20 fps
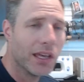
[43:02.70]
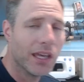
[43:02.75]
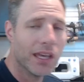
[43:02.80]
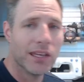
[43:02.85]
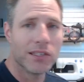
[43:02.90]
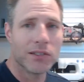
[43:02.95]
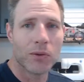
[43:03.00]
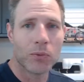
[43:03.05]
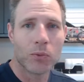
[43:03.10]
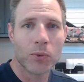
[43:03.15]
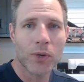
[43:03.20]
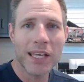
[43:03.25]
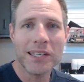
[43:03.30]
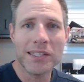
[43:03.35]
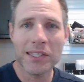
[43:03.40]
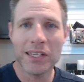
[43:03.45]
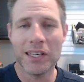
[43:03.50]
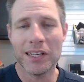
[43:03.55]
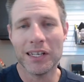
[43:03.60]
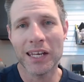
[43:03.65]
is the
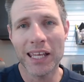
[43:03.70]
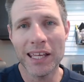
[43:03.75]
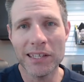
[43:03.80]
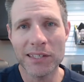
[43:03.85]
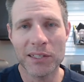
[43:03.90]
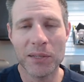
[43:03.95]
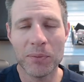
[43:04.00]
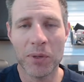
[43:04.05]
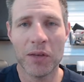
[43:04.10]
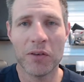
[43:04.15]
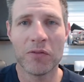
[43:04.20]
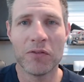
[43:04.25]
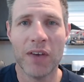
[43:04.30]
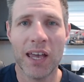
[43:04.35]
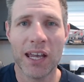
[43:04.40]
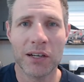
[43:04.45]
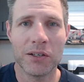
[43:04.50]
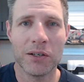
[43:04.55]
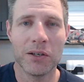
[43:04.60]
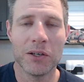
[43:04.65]
reason it needs to be a
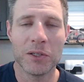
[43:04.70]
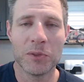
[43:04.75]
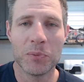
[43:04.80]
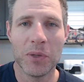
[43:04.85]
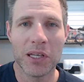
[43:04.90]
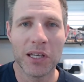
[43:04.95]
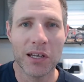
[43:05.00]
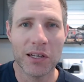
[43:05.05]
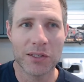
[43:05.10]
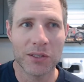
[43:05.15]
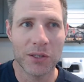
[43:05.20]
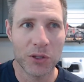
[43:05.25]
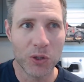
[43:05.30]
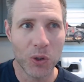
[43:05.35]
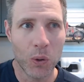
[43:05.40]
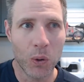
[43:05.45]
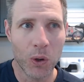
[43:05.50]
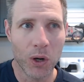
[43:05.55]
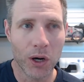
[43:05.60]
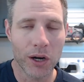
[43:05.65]
vector is because a
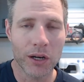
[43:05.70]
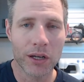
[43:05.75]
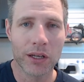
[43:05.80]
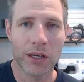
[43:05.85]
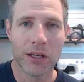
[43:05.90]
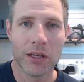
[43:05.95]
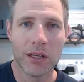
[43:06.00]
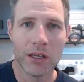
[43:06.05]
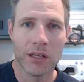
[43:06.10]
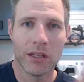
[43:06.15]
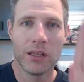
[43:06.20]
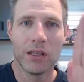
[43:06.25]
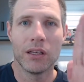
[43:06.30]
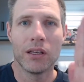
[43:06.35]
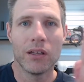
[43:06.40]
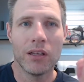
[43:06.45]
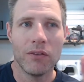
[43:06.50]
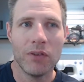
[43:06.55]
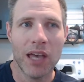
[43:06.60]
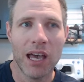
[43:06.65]
torque,
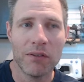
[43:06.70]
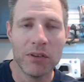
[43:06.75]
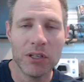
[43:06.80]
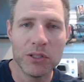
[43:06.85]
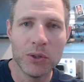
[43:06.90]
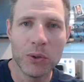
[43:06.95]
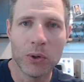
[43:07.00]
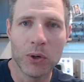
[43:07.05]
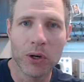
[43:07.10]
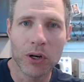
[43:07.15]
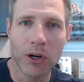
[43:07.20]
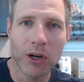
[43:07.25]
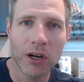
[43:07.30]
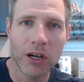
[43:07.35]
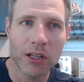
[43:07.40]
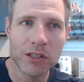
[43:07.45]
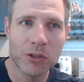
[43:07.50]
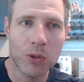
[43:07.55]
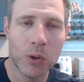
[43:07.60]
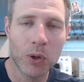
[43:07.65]
if you have a door,
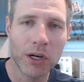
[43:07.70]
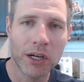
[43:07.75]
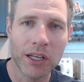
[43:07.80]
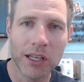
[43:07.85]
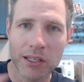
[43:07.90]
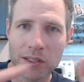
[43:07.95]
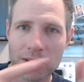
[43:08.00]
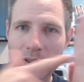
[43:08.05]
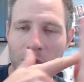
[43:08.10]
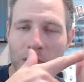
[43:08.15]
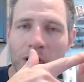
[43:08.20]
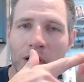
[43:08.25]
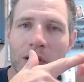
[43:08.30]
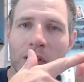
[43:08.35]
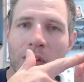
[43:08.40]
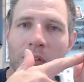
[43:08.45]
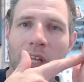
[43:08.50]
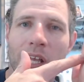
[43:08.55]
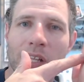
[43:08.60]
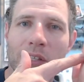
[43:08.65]
a torque exerted
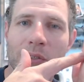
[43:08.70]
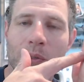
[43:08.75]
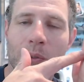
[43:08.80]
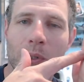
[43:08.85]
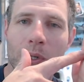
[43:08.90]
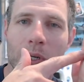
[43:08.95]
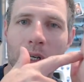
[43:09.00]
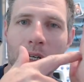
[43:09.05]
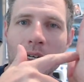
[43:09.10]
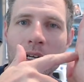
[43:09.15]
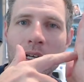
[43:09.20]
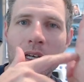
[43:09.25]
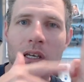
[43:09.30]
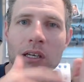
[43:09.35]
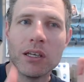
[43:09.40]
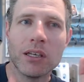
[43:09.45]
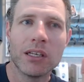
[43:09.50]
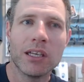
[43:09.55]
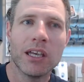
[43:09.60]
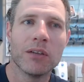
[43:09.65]
on that door
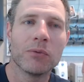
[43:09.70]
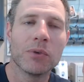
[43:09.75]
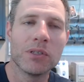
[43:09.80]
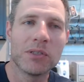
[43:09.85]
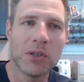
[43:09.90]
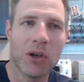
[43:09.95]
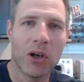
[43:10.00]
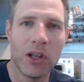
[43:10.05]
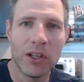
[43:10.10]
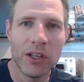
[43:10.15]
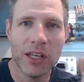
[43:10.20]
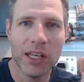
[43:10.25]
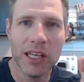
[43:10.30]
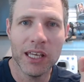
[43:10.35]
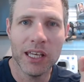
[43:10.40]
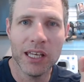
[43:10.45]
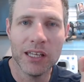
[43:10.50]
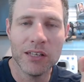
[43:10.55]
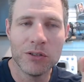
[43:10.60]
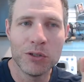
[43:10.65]
can result
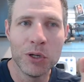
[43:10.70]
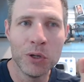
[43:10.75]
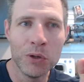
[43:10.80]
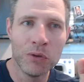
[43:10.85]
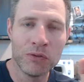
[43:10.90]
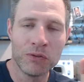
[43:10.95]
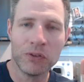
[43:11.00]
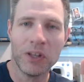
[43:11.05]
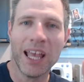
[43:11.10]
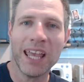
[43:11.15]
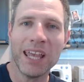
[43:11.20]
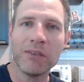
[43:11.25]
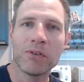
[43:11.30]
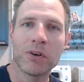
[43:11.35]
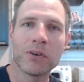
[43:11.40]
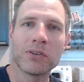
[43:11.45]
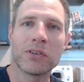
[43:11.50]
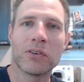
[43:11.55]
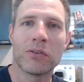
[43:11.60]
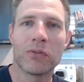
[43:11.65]
in two
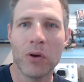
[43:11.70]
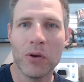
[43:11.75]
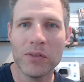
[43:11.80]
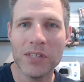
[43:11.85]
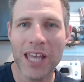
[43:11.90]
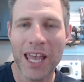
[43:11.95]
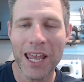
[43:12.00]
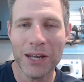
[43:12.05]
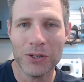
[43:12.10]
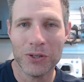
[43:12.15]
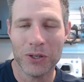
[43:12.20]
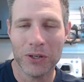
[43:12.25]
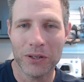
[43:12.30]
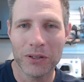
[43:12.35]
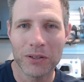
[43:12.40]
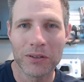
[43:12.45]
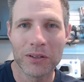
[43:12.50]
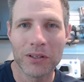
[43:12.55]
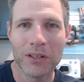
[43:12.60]
flavors of rotation.